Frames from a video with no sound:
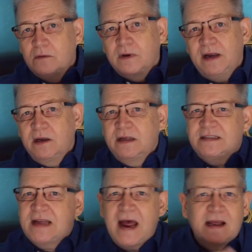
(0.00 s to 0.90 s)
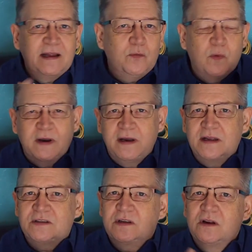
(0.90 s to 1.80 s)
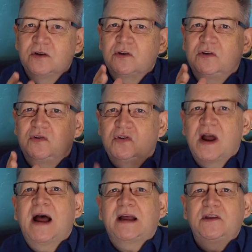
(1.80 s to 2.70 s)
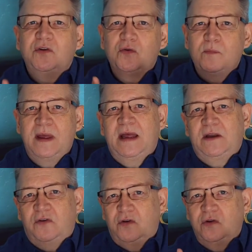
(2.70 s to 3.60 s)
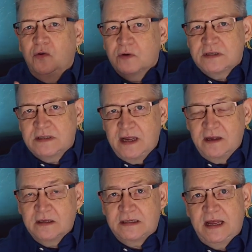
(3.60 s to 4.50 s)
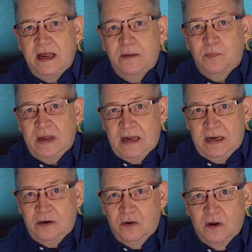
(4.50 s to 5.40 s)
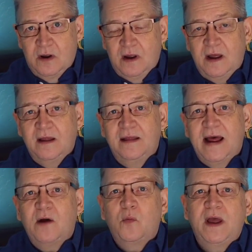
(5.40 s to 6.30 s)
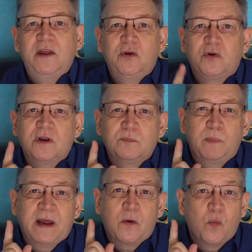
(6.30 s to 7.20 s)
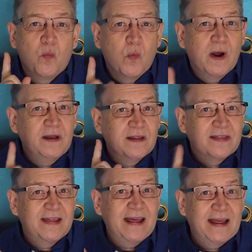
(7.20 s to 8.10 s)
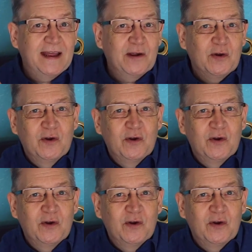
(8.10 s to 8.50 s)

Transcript: Right? Exactly what it is. Document your sales campaign. And that way you can pick one thing